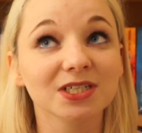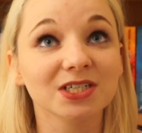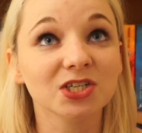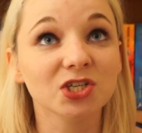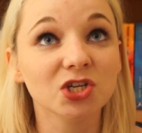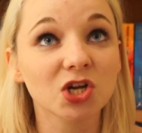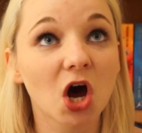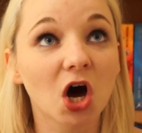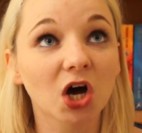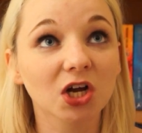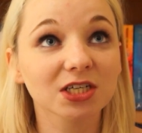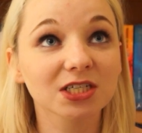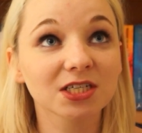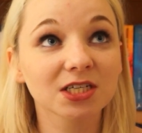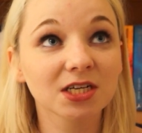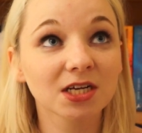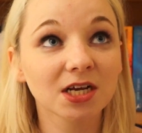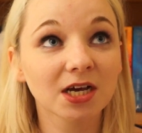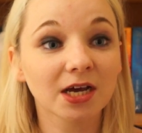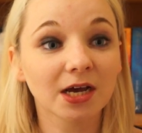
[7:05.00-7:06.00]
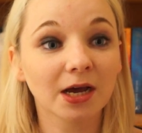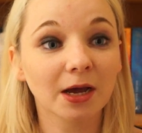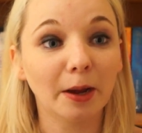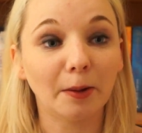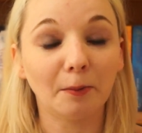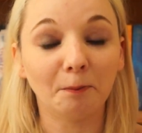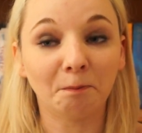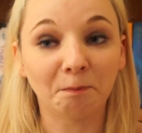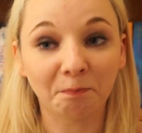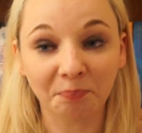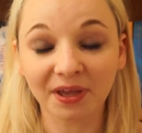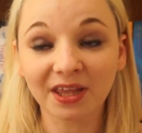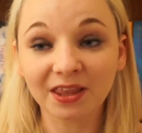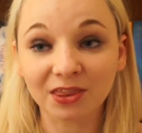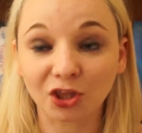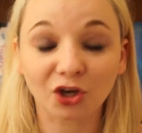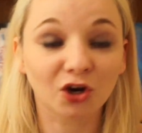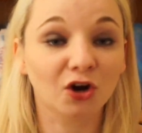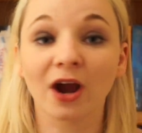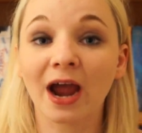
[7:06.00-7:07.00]
not beat
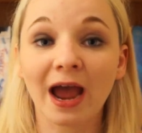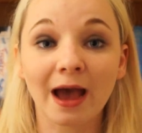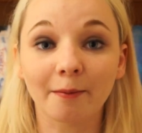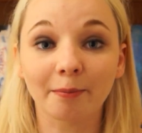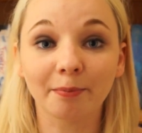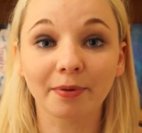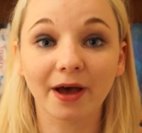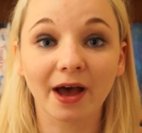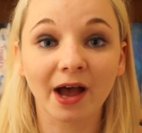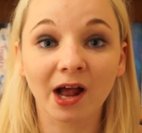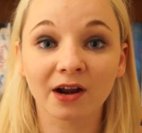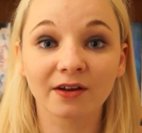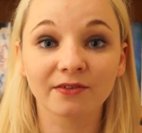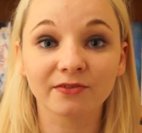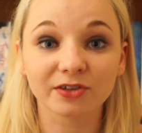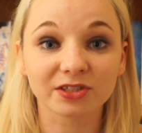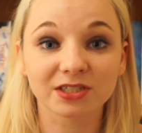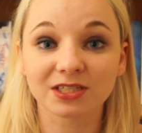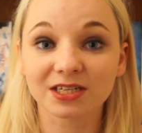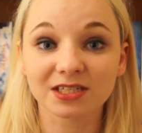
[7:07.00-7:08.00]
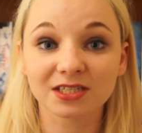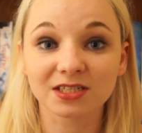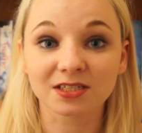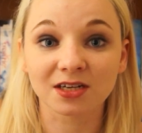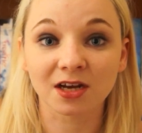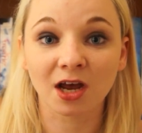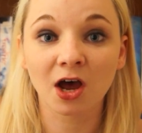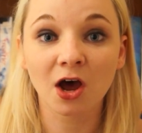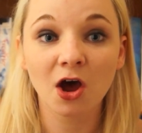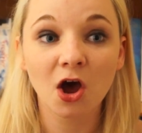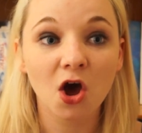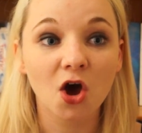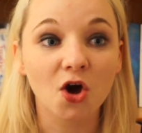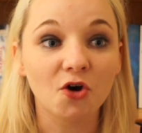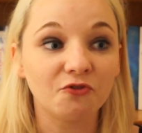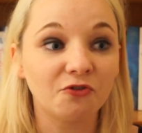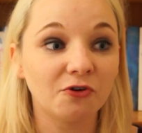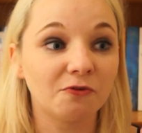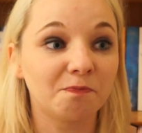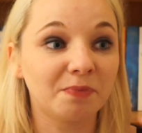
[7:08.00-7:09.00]
the crap out of her sister
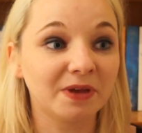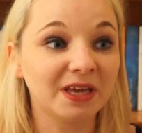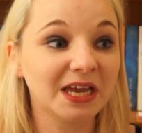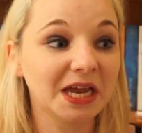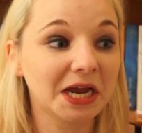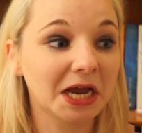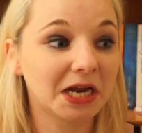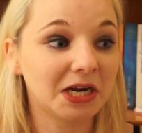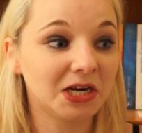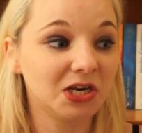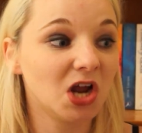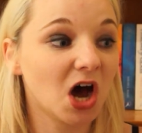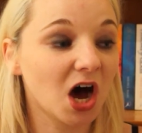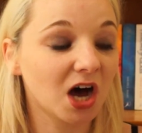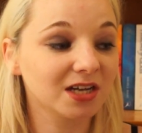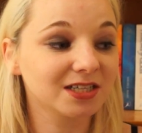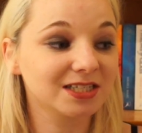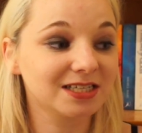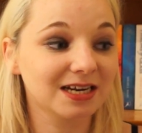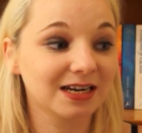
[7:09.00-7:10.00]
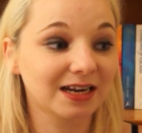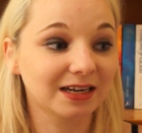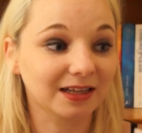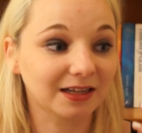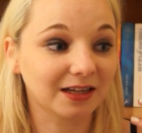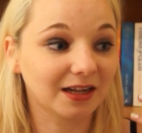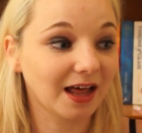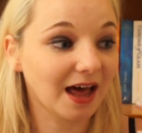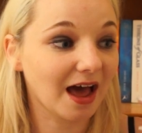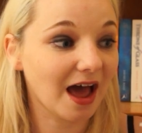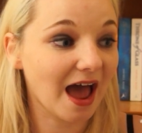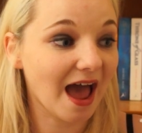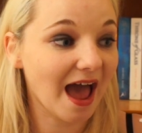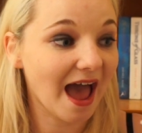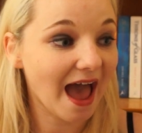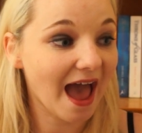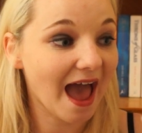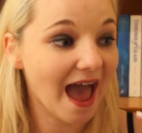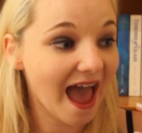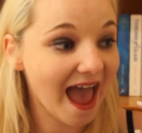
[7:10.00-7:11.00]
for being a nasty little
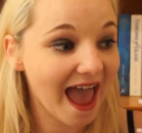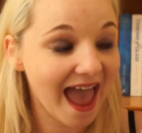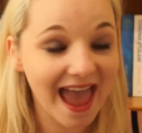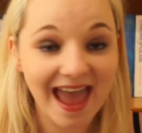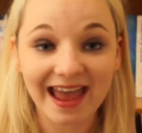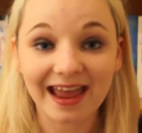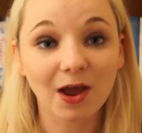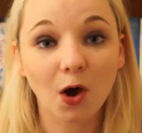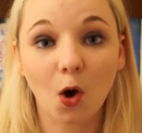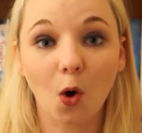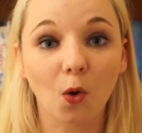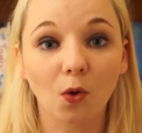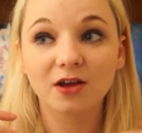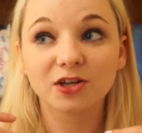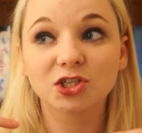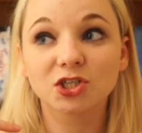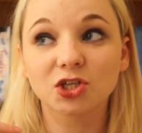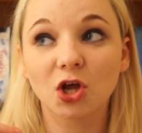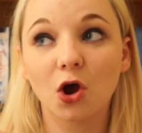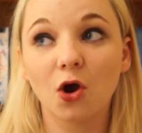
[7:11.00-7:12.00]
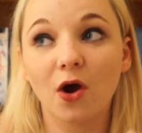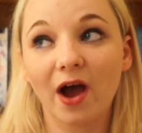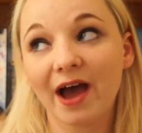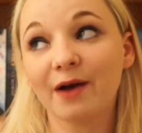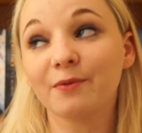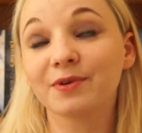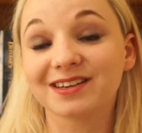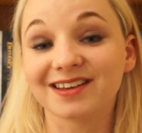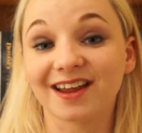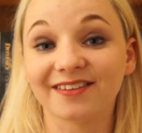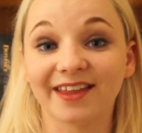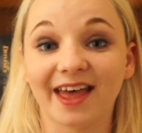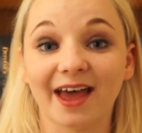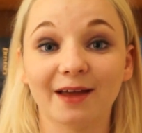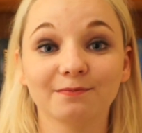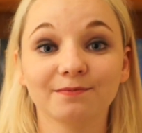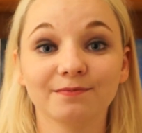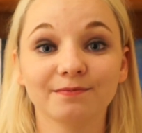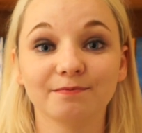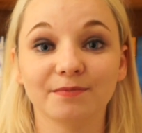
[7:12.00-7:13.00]
a-hole. So I would have done
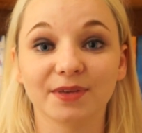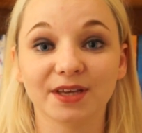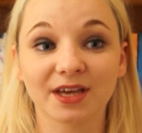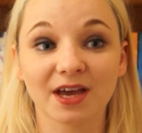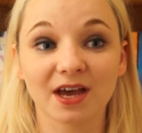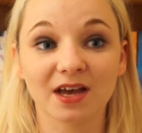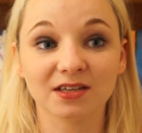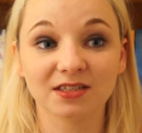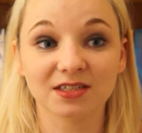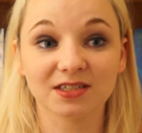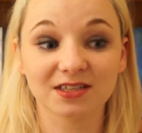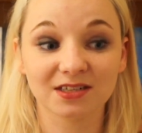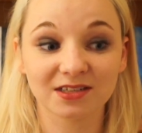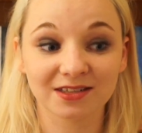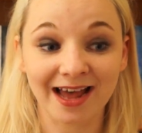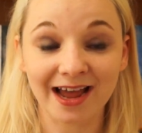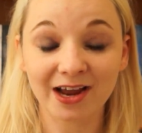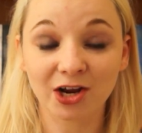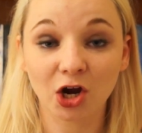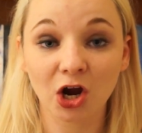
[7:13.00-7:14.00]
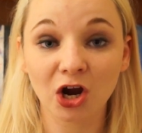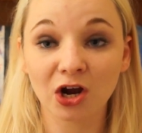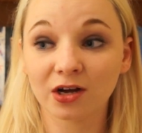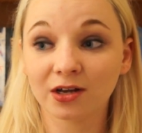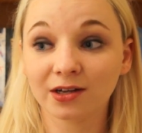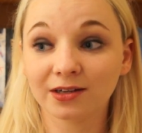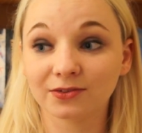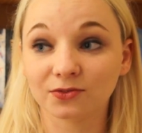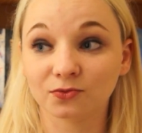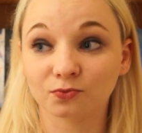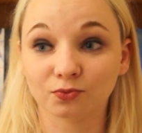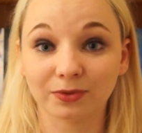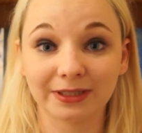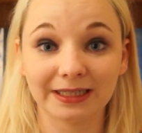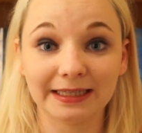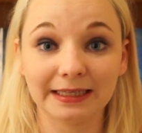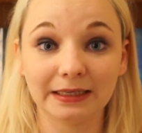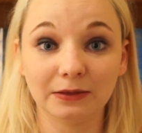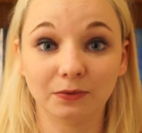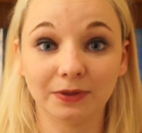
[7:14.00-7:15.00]
that because that girl
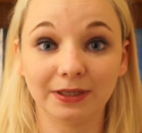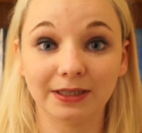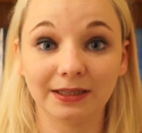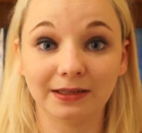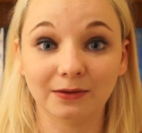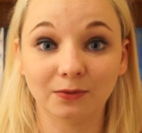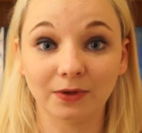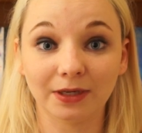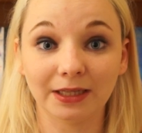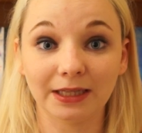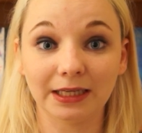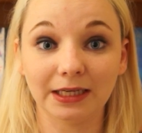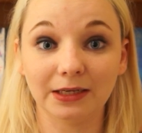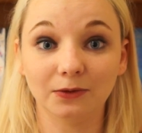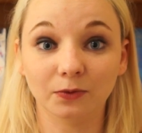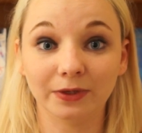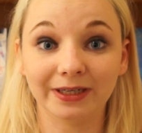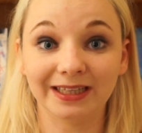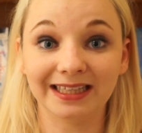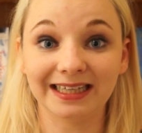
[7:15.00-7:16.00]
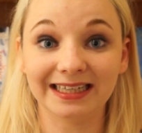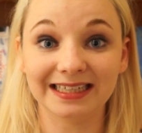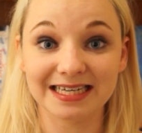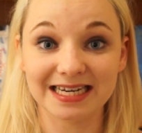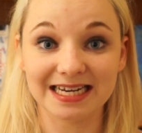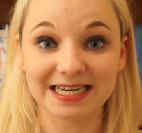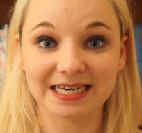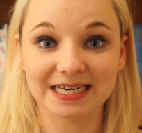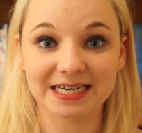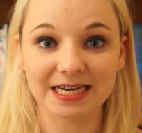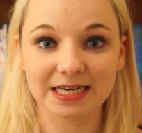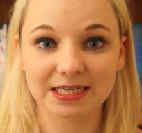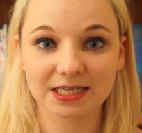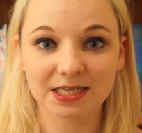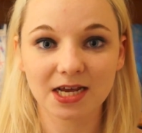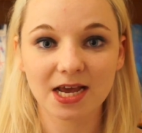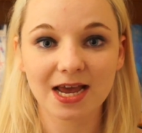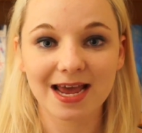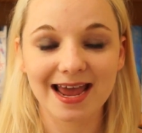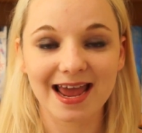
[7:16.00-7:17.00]
really, really, really, really needed it
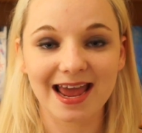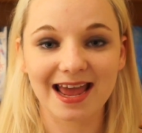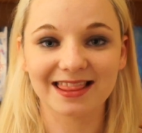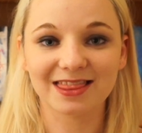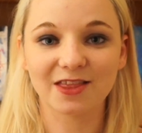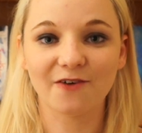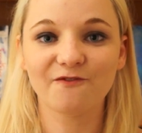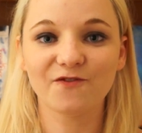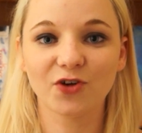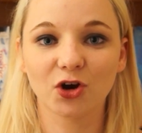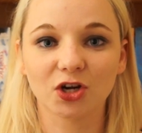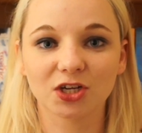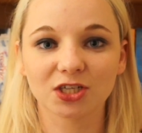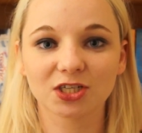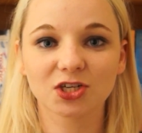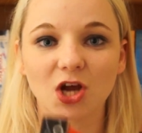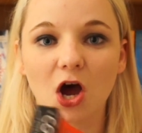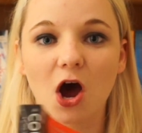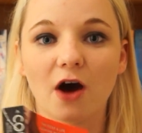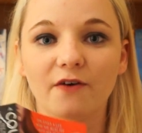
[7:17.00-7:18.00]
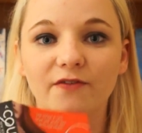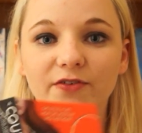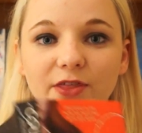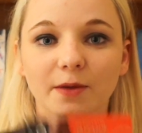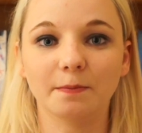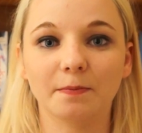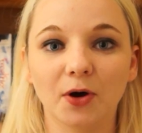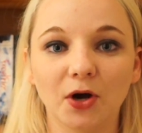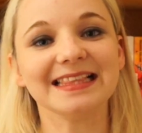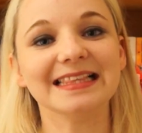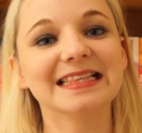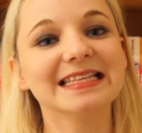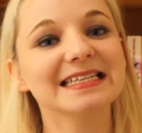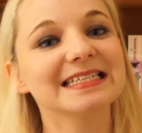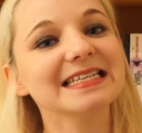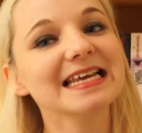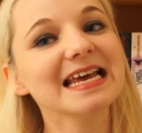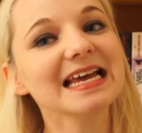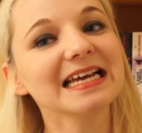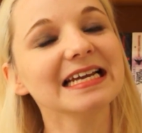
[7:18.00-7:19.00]
in the first half of the book. In the
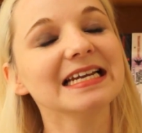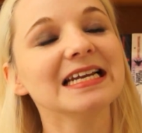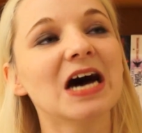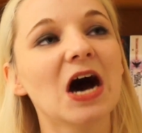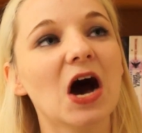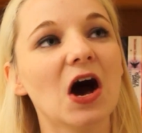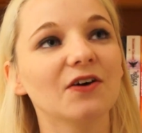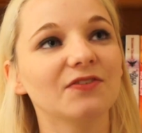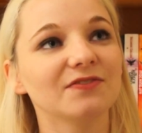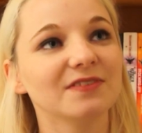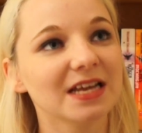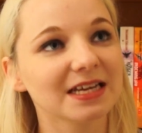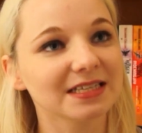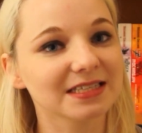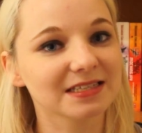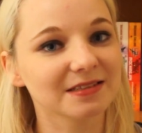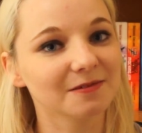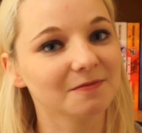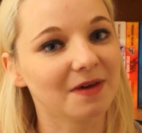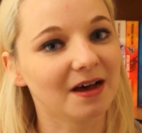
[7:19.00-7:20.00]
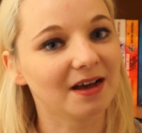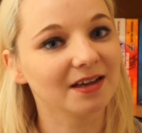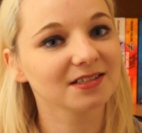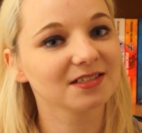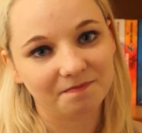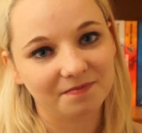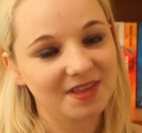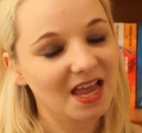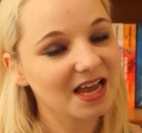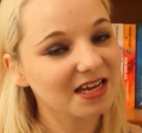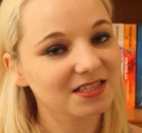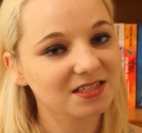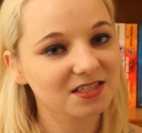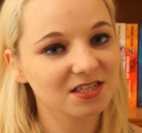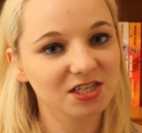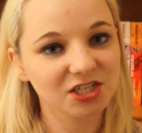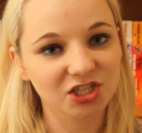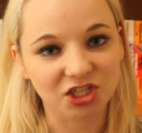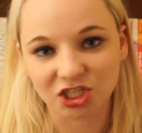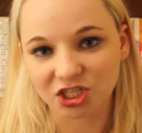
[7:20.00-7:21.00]
second half, not so much.
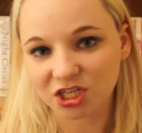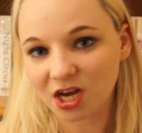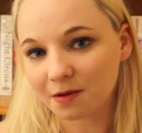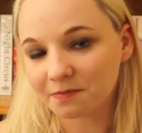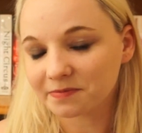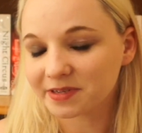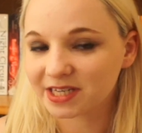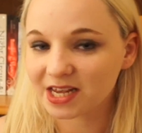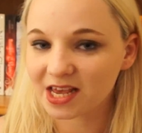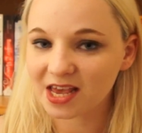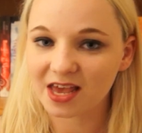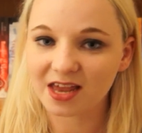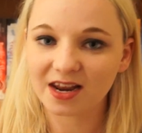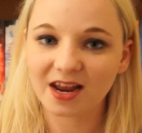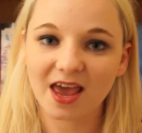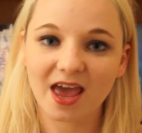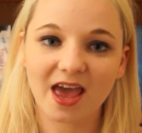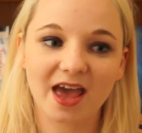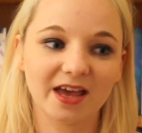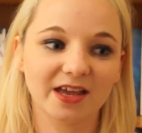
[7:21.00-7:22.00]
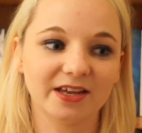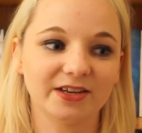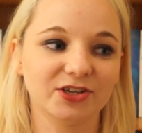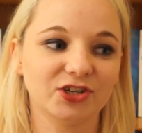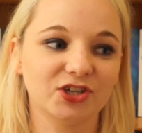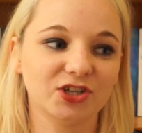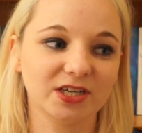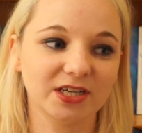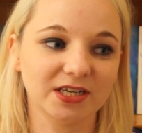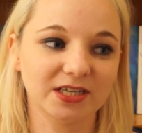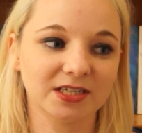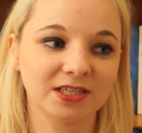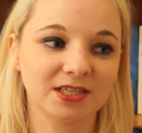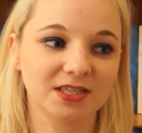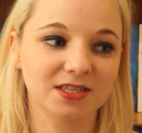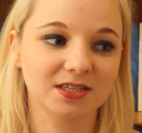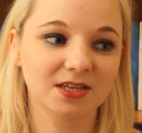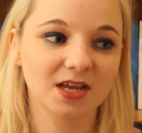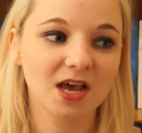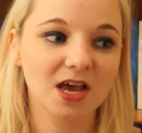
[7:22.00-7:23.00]
Nesta, she jumps in and
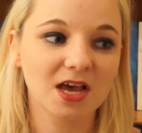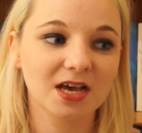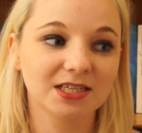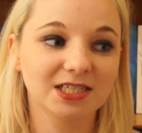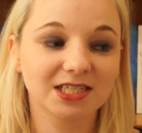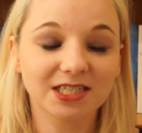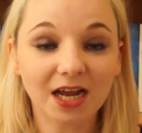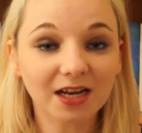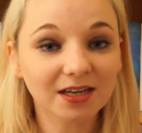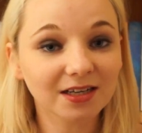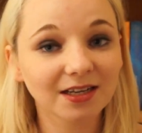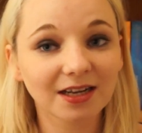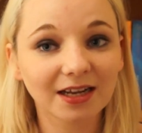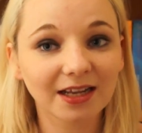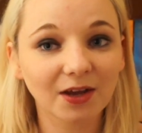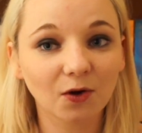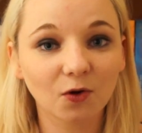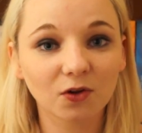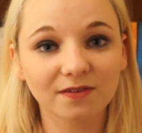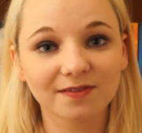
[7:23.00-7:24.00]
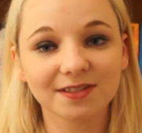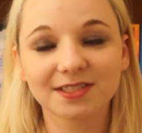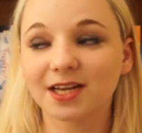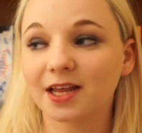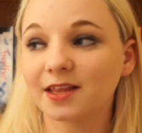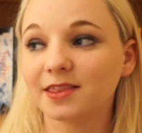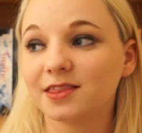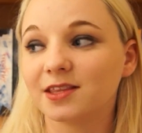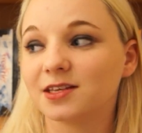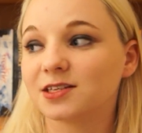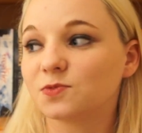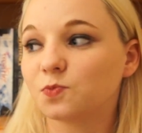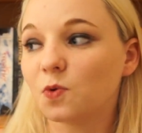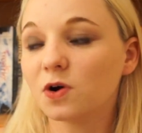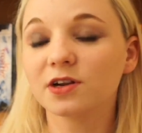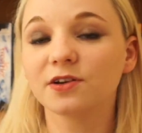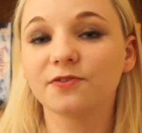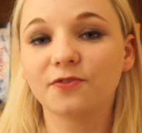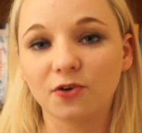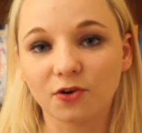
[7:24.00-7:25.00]
she's suddenly, all of a sudden, this
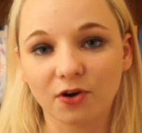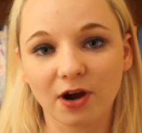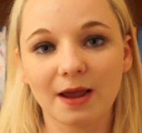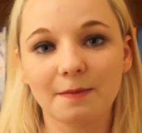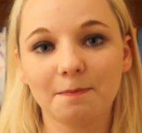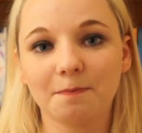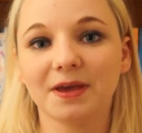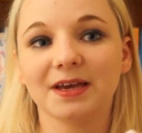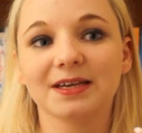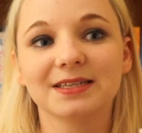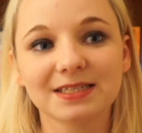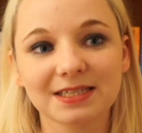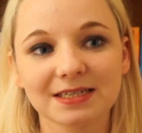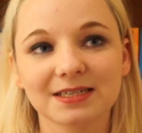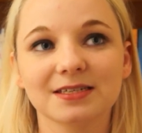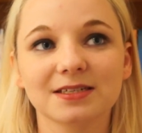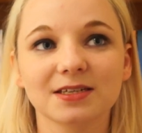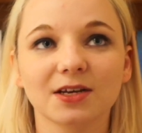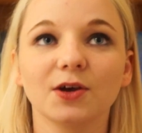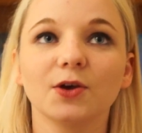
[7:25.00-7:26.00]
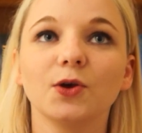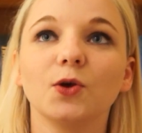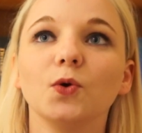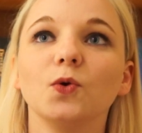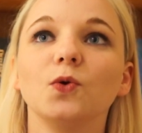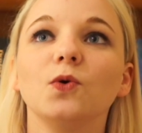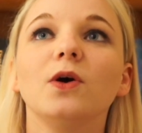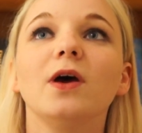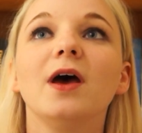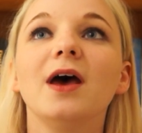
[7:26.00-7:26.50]
wonderful, great big sister who